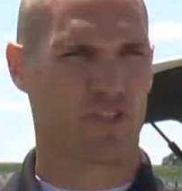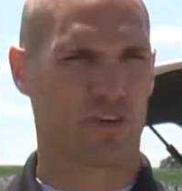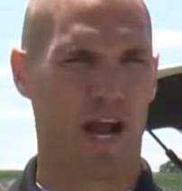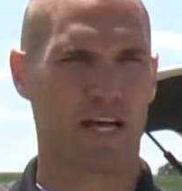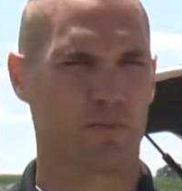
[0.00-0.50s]

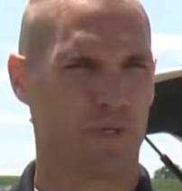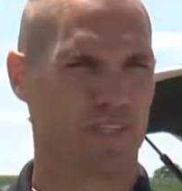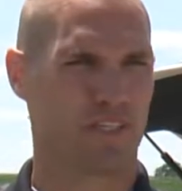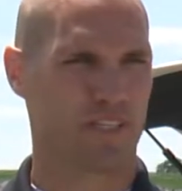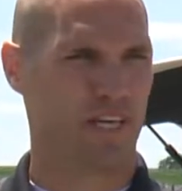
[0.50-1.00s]
grasp this
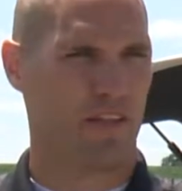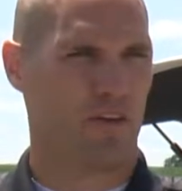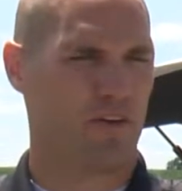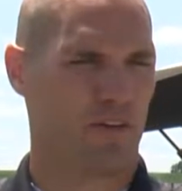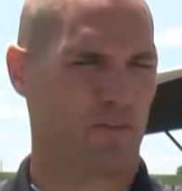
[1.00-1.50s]
because, again,
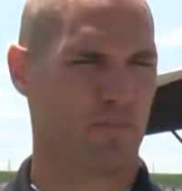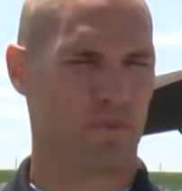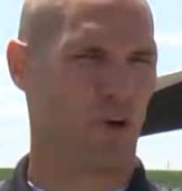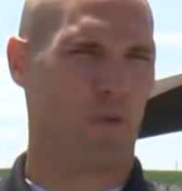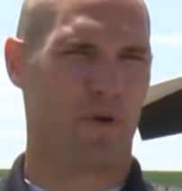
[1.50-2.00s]

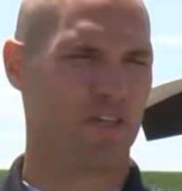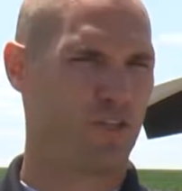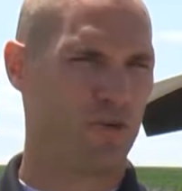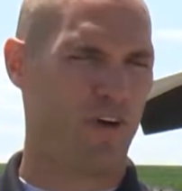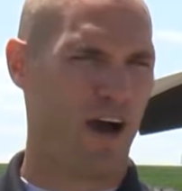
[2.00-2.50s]
they're opening
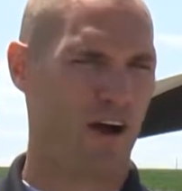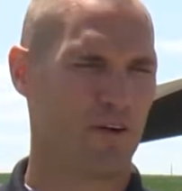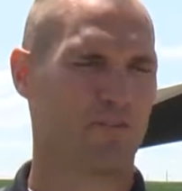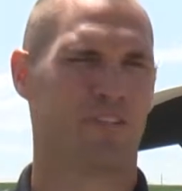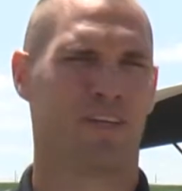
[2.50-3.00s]
2
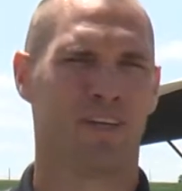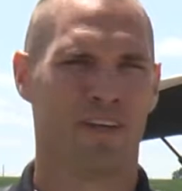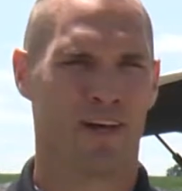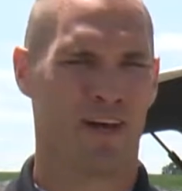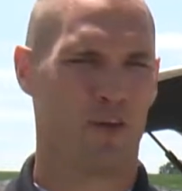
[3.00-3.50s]
valves,
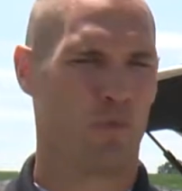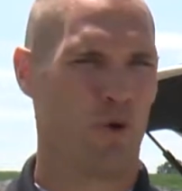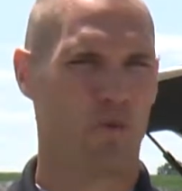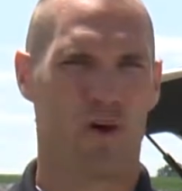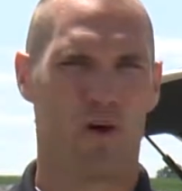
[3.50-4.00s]
they're
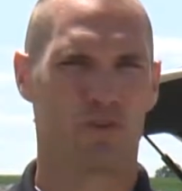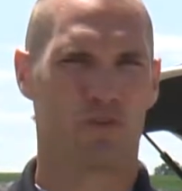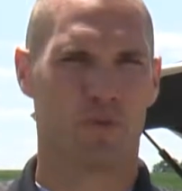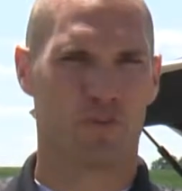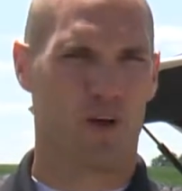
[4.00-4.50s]
pulling the hose
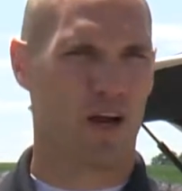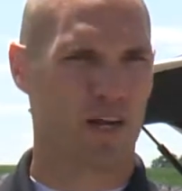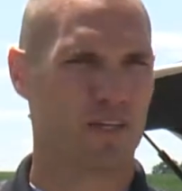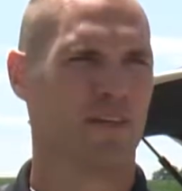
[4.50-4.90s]
from the truck,